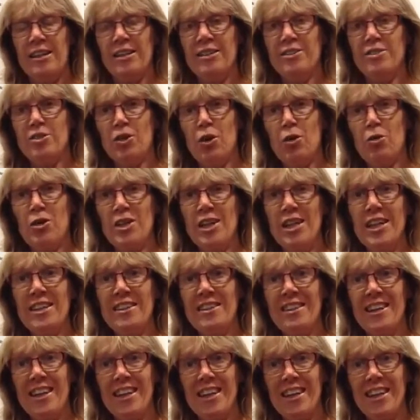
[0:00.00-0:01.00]
So the
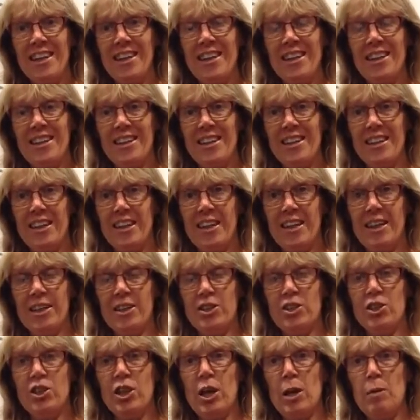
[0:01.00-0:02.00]
letter E in
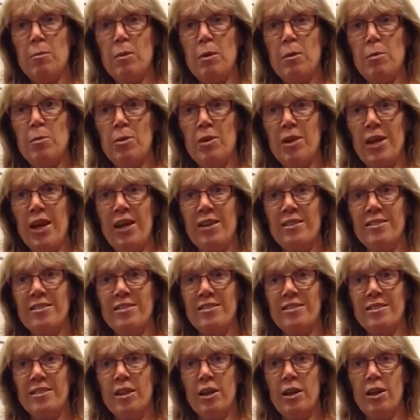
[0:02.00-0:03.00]
English can be
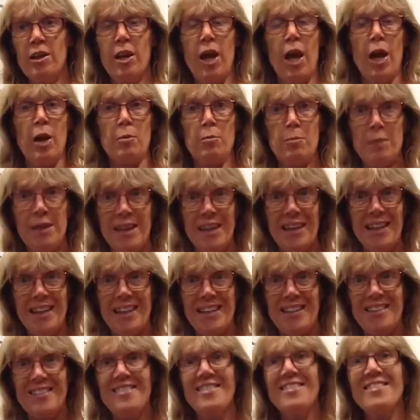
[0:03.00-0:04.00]
pronounced like
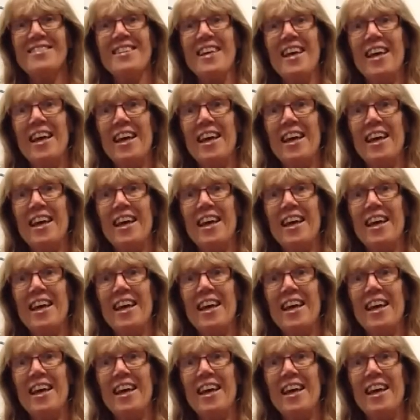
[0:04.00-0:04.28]
many letters